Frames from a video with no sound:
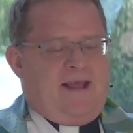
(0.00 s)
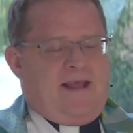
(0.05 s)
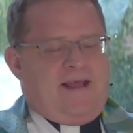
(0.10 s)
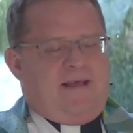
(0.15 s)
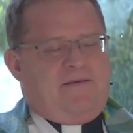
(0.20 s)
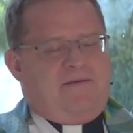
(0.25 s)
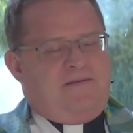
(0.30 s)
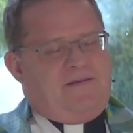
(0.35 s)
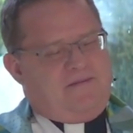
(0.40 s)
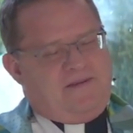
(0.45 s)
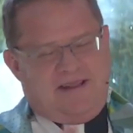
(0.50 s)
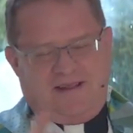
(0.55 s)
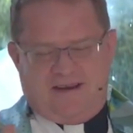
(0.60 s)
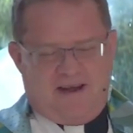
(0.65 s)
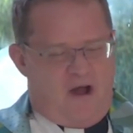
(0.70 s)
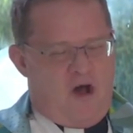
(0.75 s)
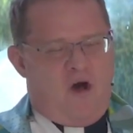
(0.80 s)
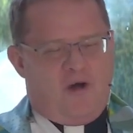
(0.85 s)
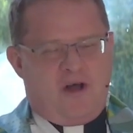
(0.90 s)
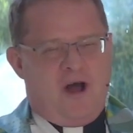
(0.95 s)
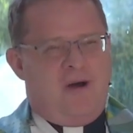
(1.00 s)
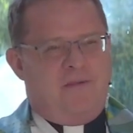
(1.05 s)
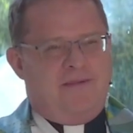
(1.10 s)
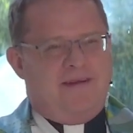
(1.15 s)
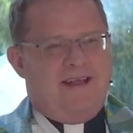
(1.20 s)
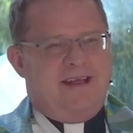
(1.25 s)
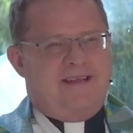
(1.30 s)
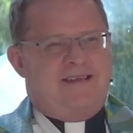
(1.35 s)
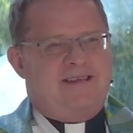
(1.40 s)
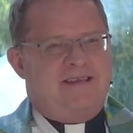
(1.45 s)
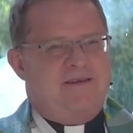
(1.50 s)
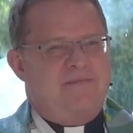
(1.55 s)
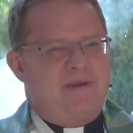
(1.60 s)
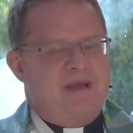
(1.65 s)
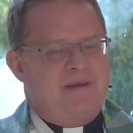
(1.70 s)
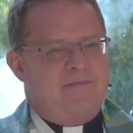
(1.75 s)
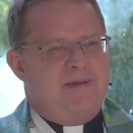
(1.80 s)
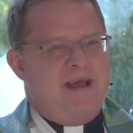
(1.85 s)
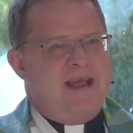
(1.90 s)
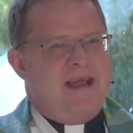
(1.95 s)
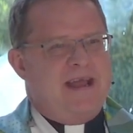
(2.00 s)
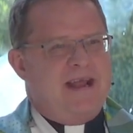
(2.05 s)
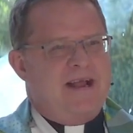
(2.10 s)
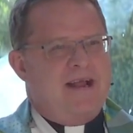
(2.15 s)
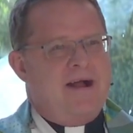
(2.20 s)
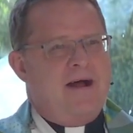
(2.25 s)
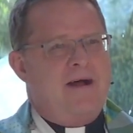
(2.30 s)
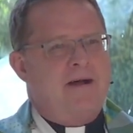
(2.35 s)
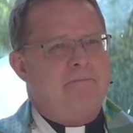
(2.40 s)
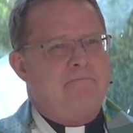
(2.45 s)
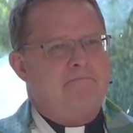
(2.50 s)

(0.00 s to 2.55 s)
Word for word: when it all culminates in a big bang. Um,